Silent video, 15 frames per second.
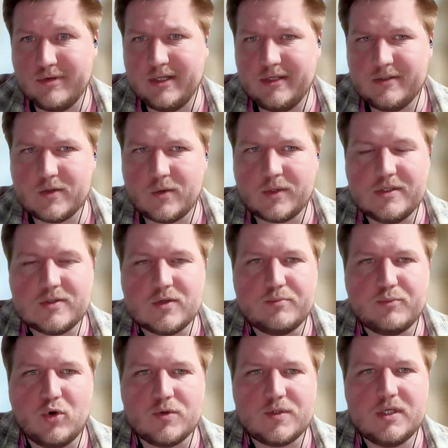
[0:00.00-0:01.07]
really docking to a
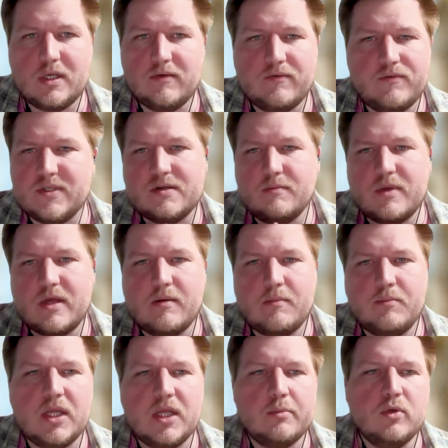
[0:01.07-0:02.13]
protein, if it's
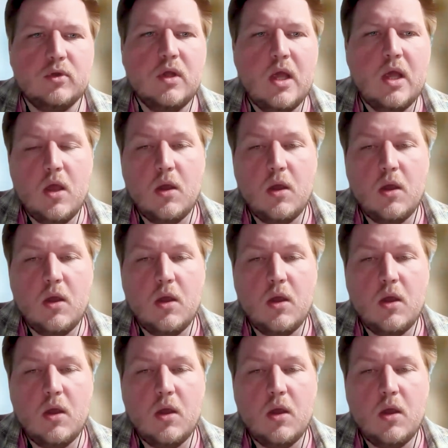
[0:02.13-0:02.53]
applicable.